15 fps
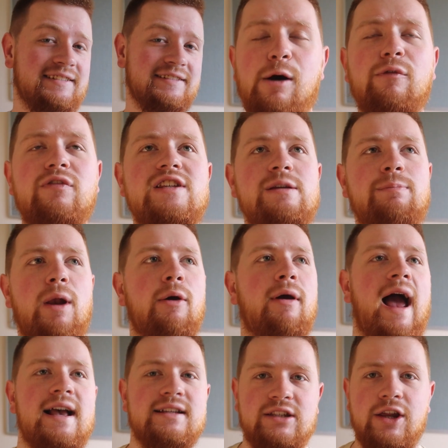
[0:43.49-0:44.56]
Obviously, the bloke
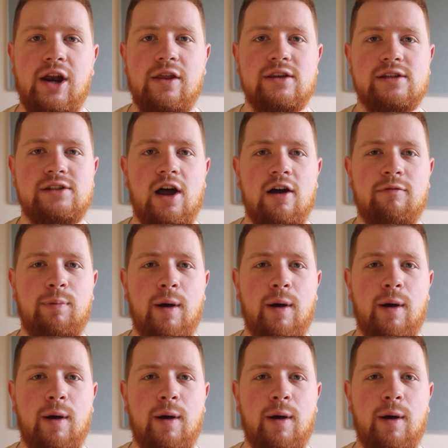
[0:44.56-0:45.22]
has done other stuff,